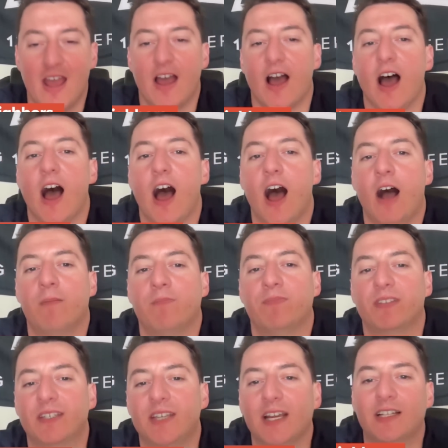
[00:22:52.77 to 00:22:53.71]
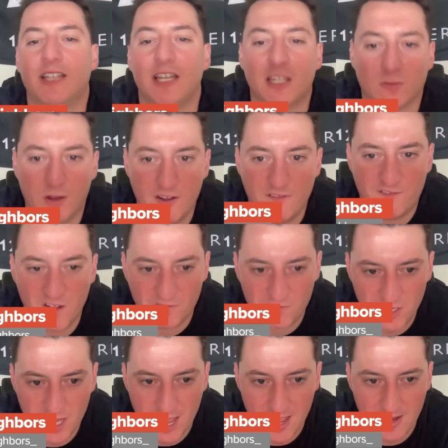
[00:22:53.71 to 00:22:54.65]

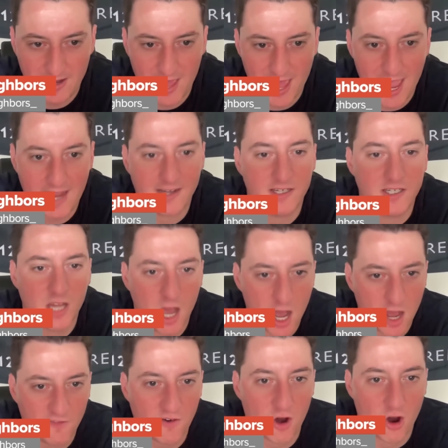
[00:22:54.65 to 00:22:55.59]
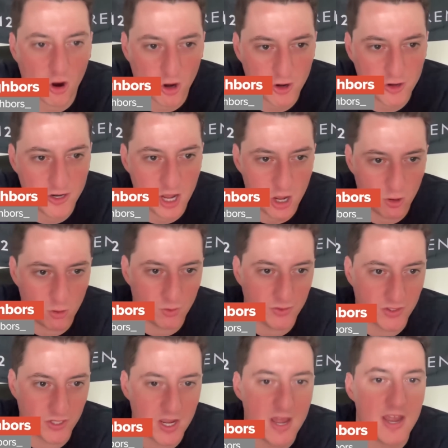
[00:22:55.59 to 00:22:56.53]
63-58, a tough,
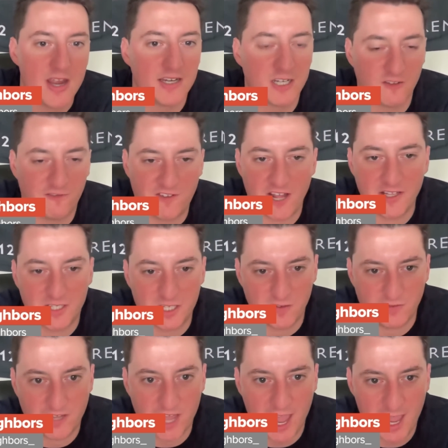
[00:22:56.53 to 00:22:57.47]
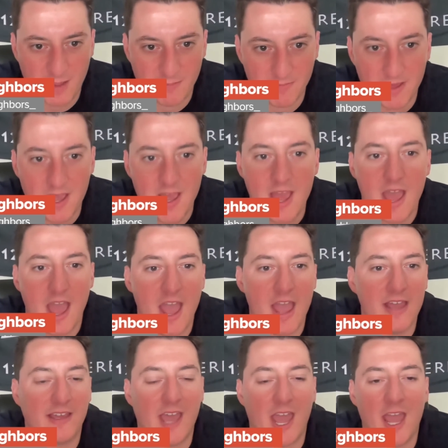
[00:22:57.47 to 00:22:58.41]
hard-nosed defensive game. A
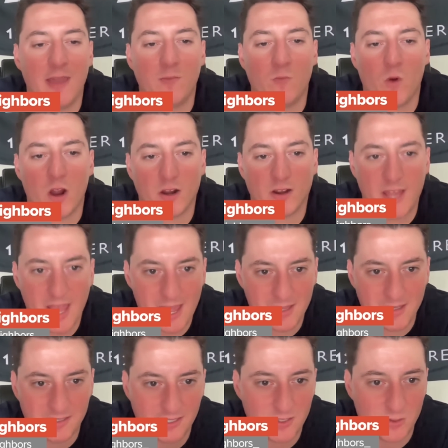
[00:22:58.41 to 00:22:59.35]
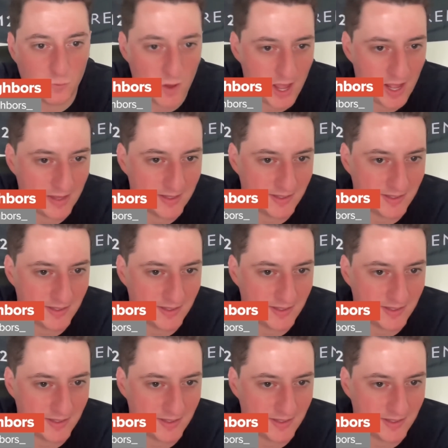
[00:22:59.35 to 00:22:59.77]
game where Kansas wins